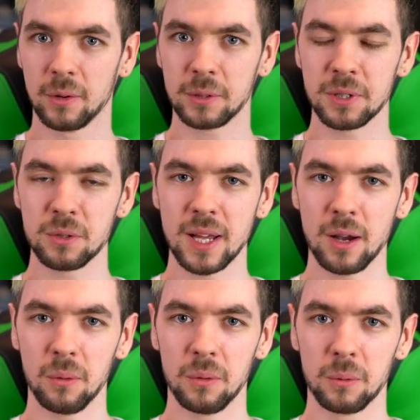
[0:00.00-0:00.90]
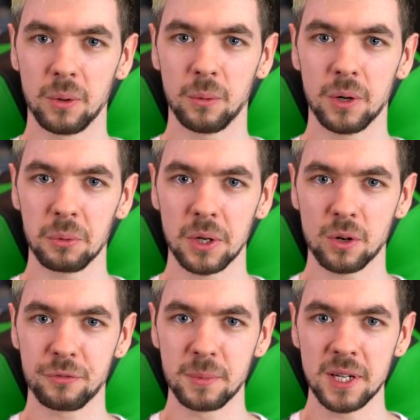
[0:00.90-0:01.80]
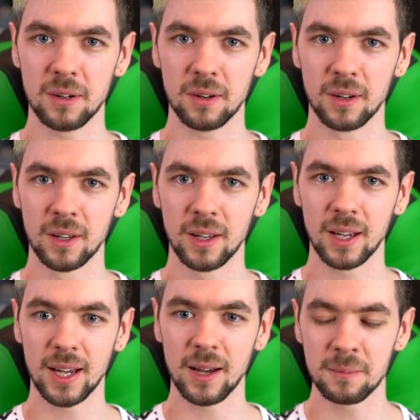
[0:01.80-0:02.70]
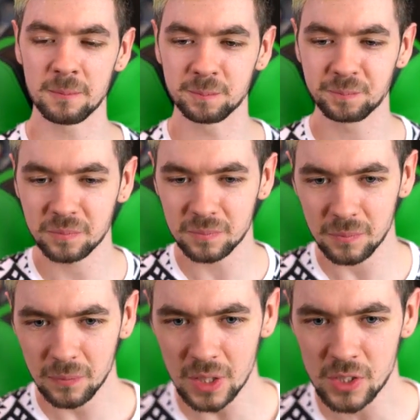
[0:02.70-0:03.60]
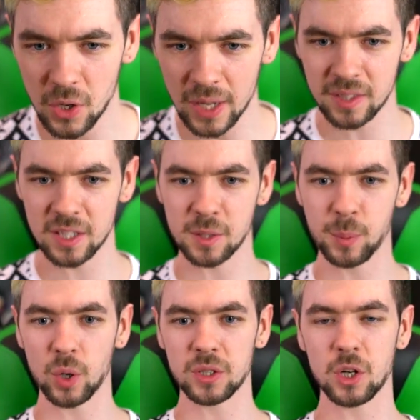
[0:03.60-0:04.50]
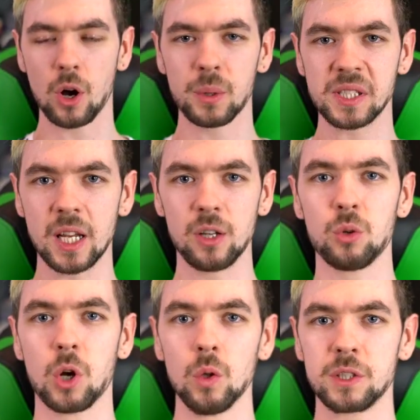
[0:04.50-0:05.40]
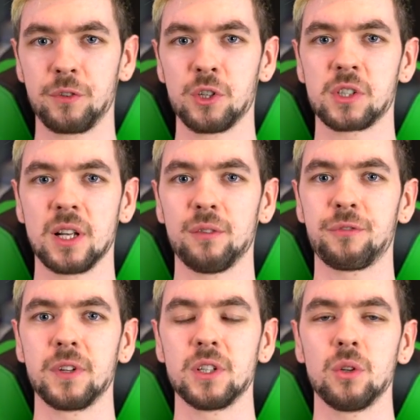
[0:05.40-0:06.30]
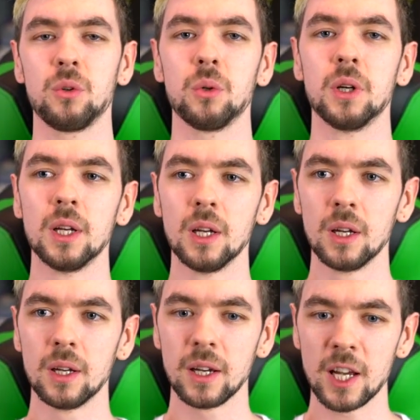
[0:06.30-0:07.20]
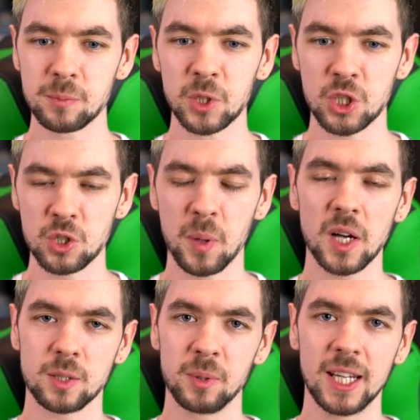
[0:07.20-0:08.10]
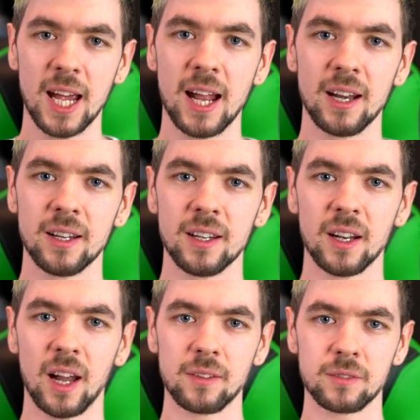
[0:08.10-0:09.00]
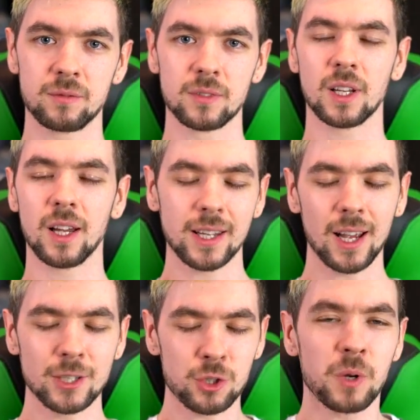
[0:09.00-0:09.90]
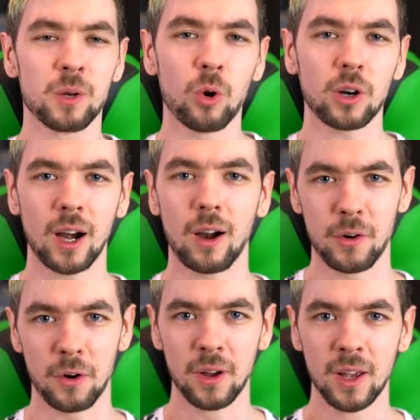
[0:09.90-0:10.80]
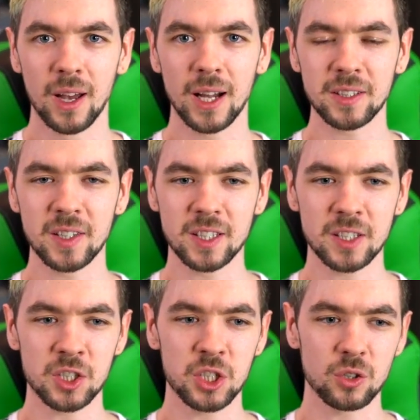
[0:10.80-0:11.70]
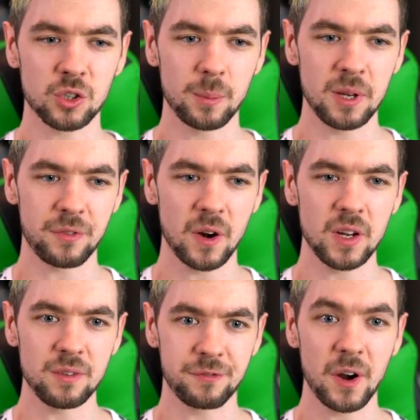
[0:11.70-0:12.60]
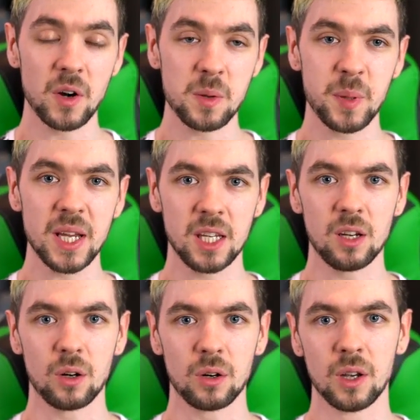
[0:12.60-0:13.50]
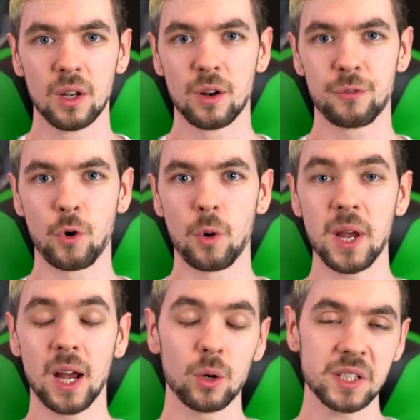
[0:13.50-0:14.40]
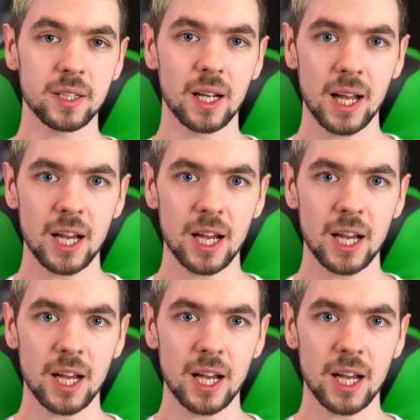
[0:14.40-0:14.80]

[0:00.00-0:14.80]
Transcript: what do I do now? Where, where do I go from here? Um, so I think it's important to always set new goals for yourself and do as much as you possibly can. And I, I, I just want to work harder. And I think that this year is going to be a very, very big year for me. I know I said that